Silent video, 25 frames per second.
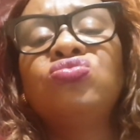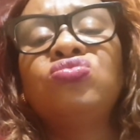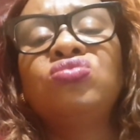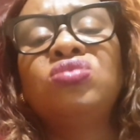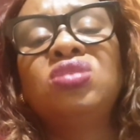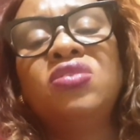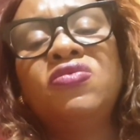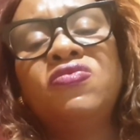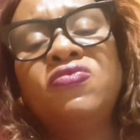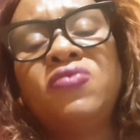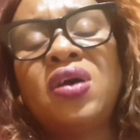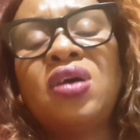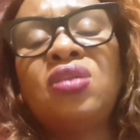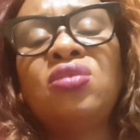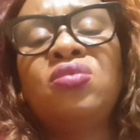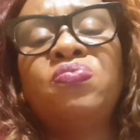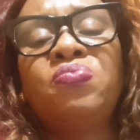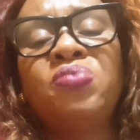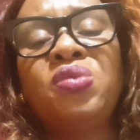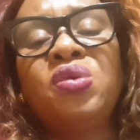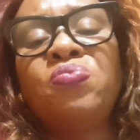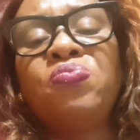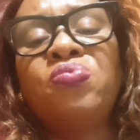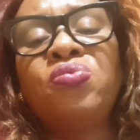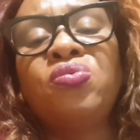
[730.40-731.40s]
to
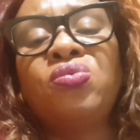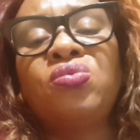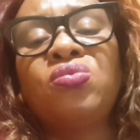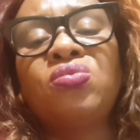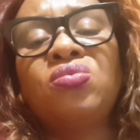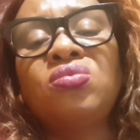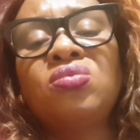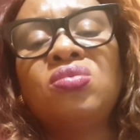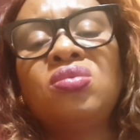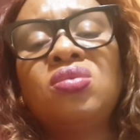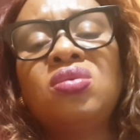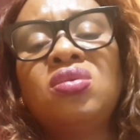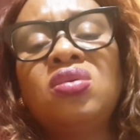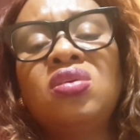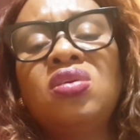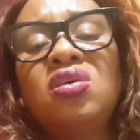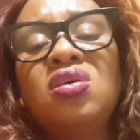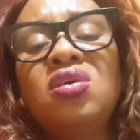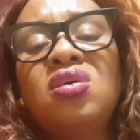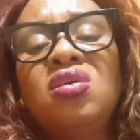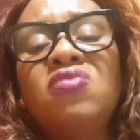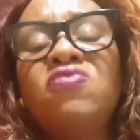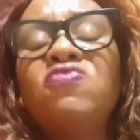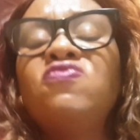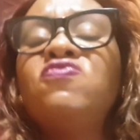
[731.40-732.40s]
devalue people.
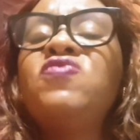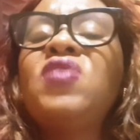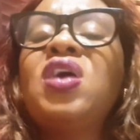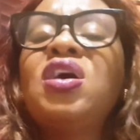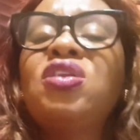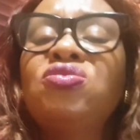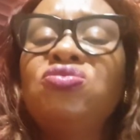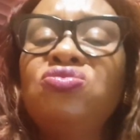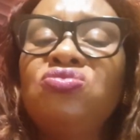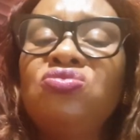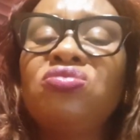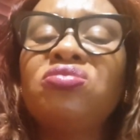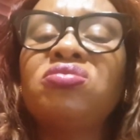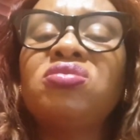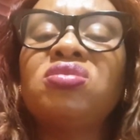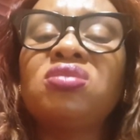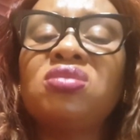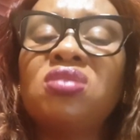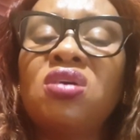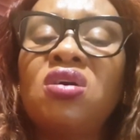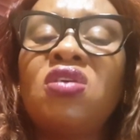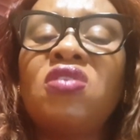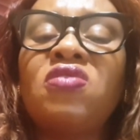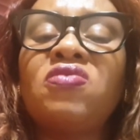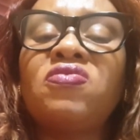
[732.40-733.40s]
Value
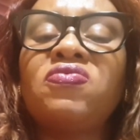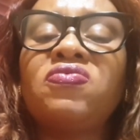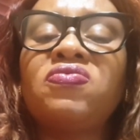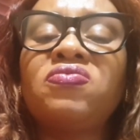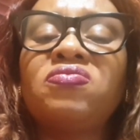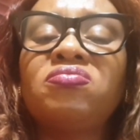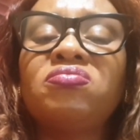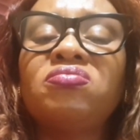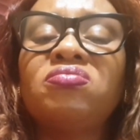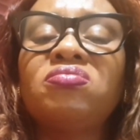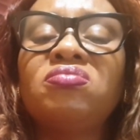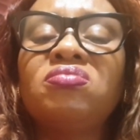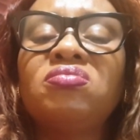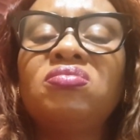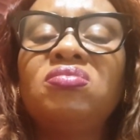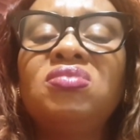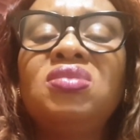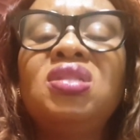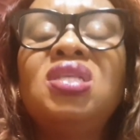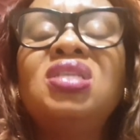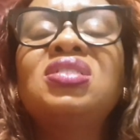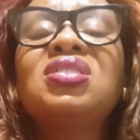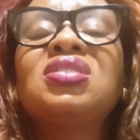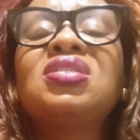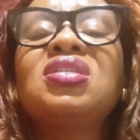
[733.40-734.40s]
yourself.
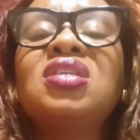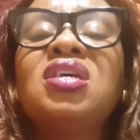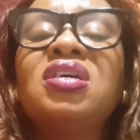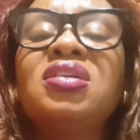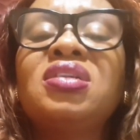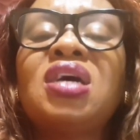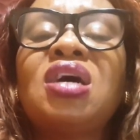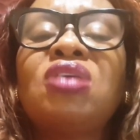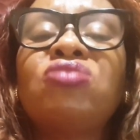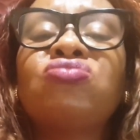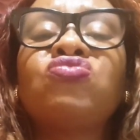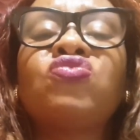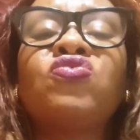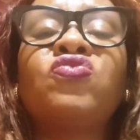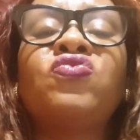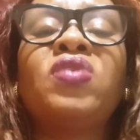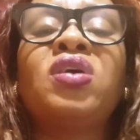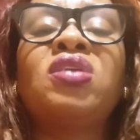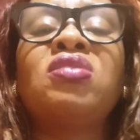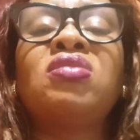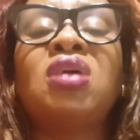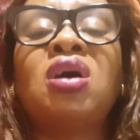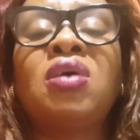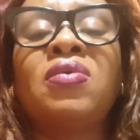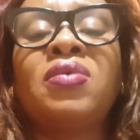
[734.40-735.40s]
Let's learn how to
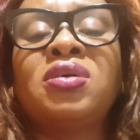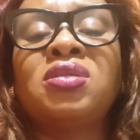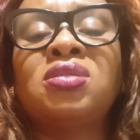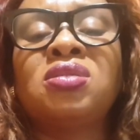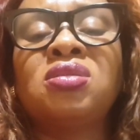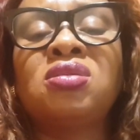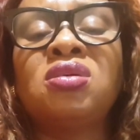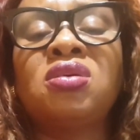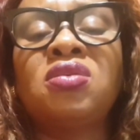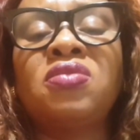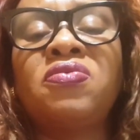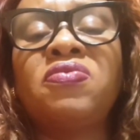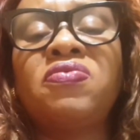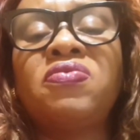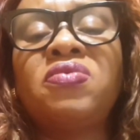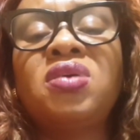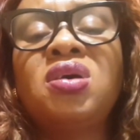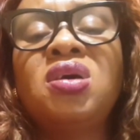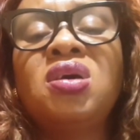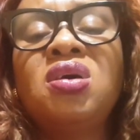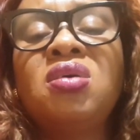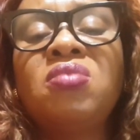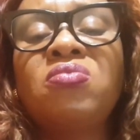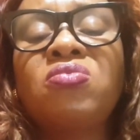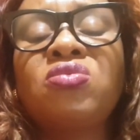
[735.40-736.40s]
value ourselves.
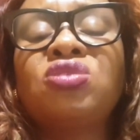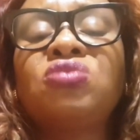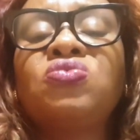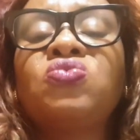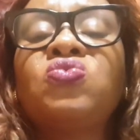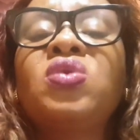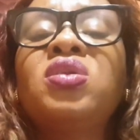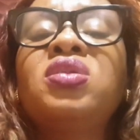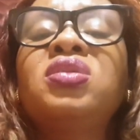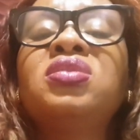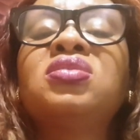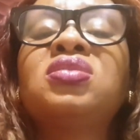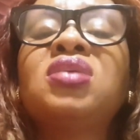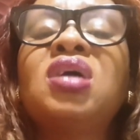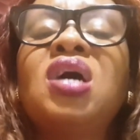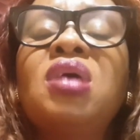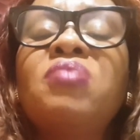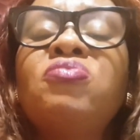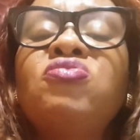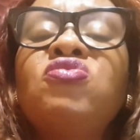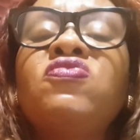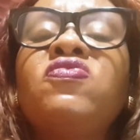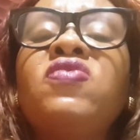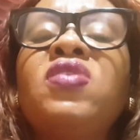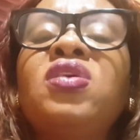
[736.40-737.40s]
Because when the
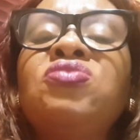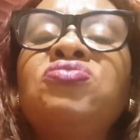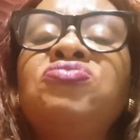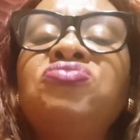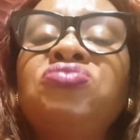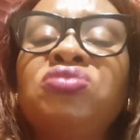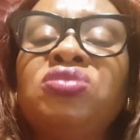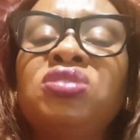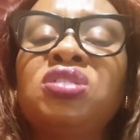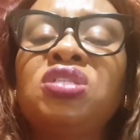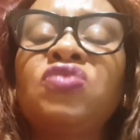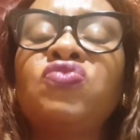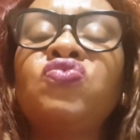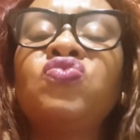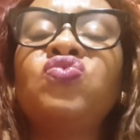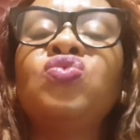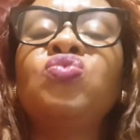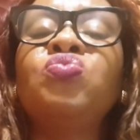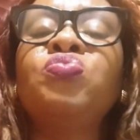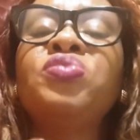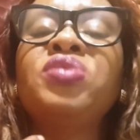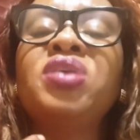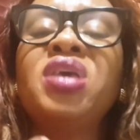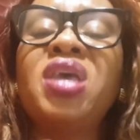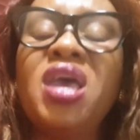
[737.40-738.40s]
time you value yourself,
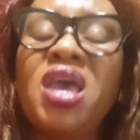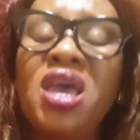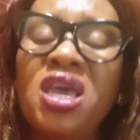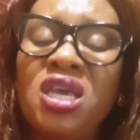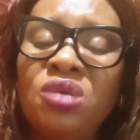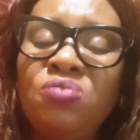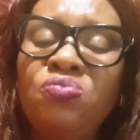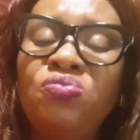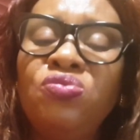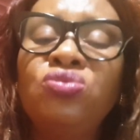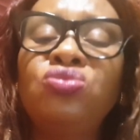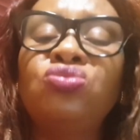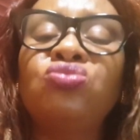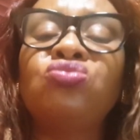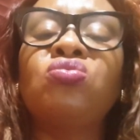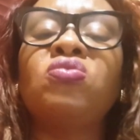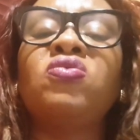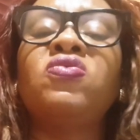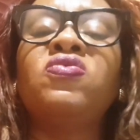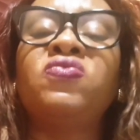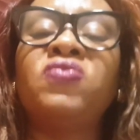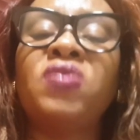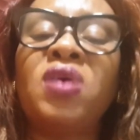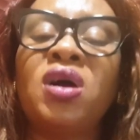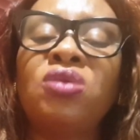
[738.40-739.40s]
you'll be able to
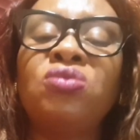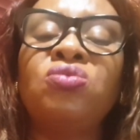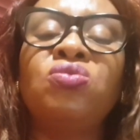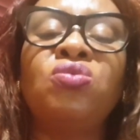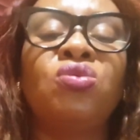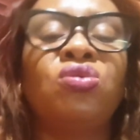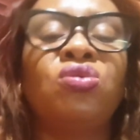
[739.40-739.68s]
value